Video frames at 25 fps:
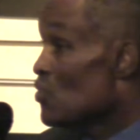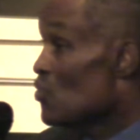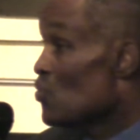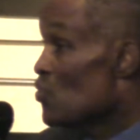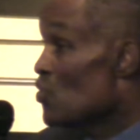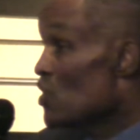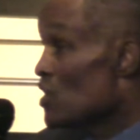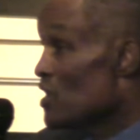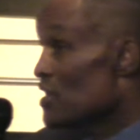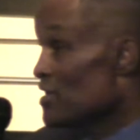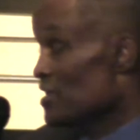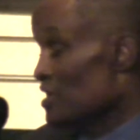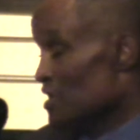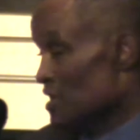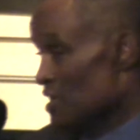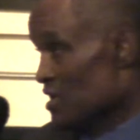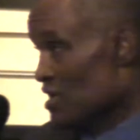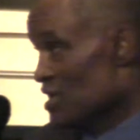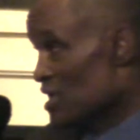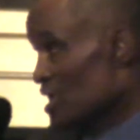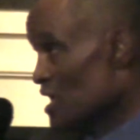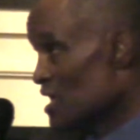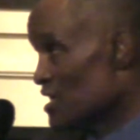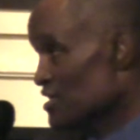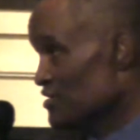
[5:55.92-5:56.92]
won
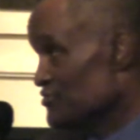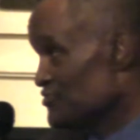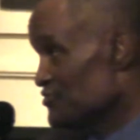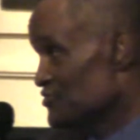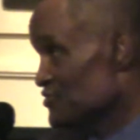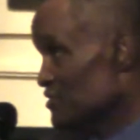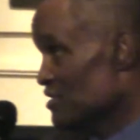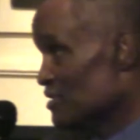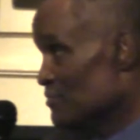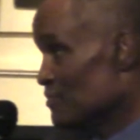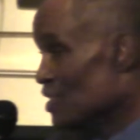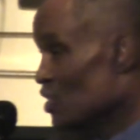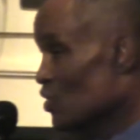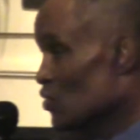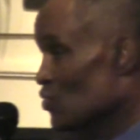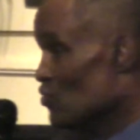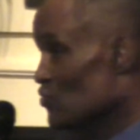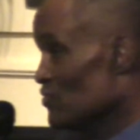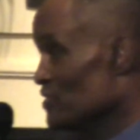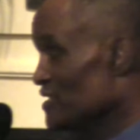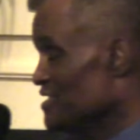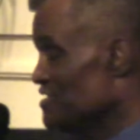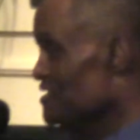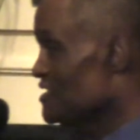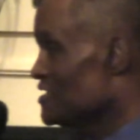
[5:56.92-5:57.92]
a college
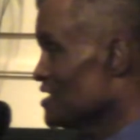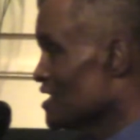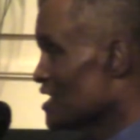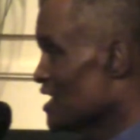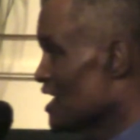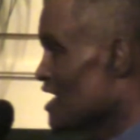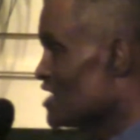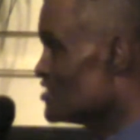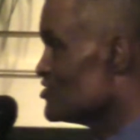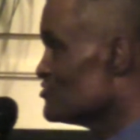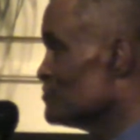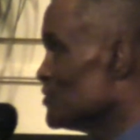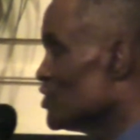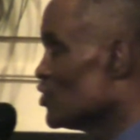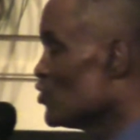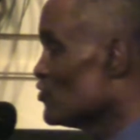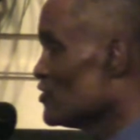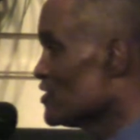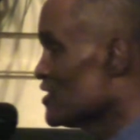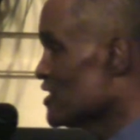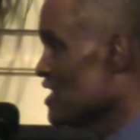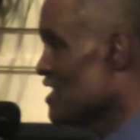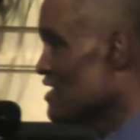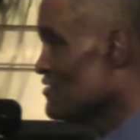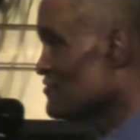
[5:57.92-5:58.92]
bowl. They did a college
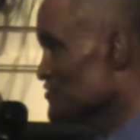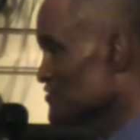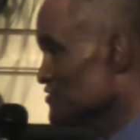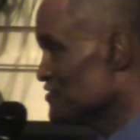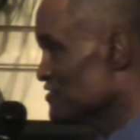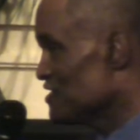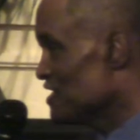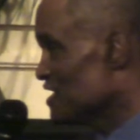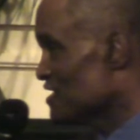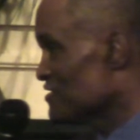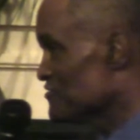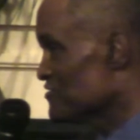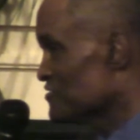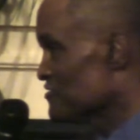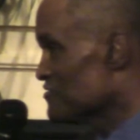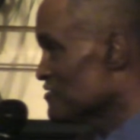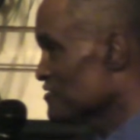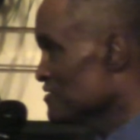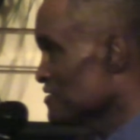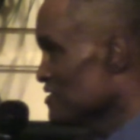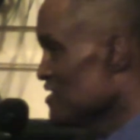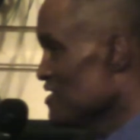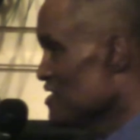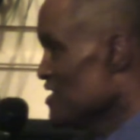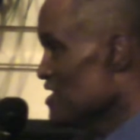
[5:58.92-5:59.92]
bowl in Galveston, Texas,
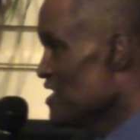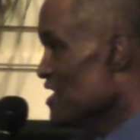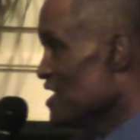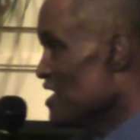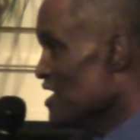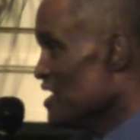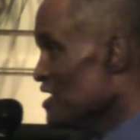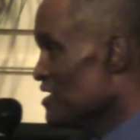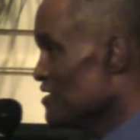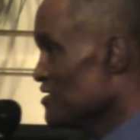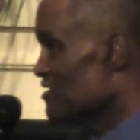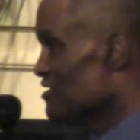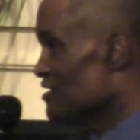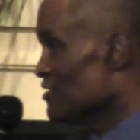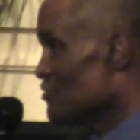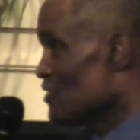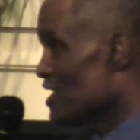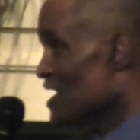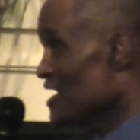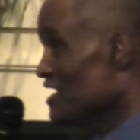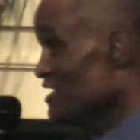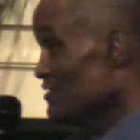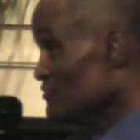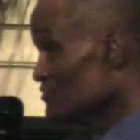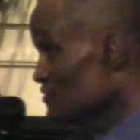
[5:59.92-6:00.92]
and
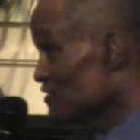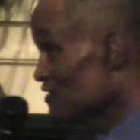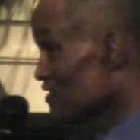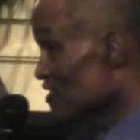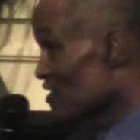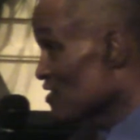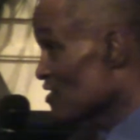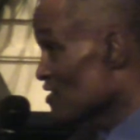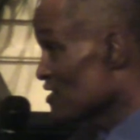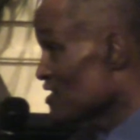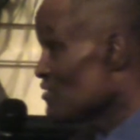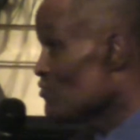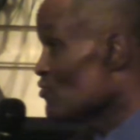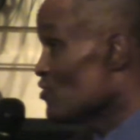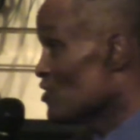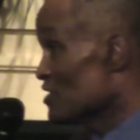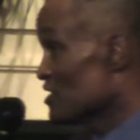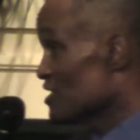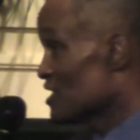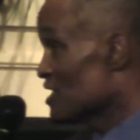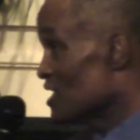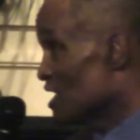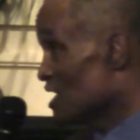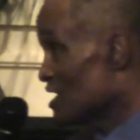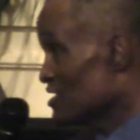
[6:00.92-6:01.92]
while he was there, they
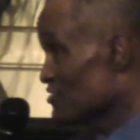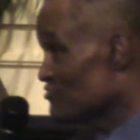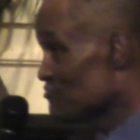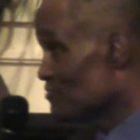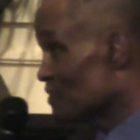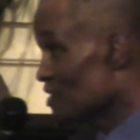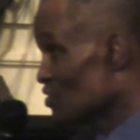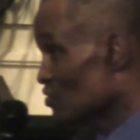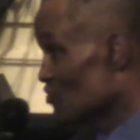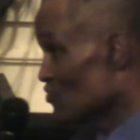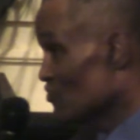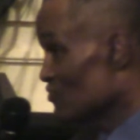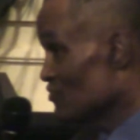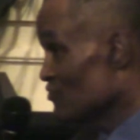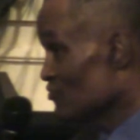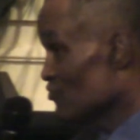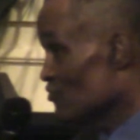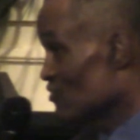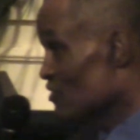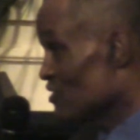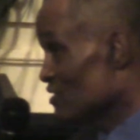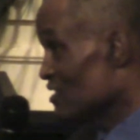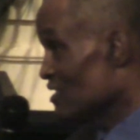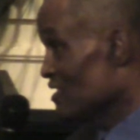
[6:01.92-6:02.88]
won a college bowl.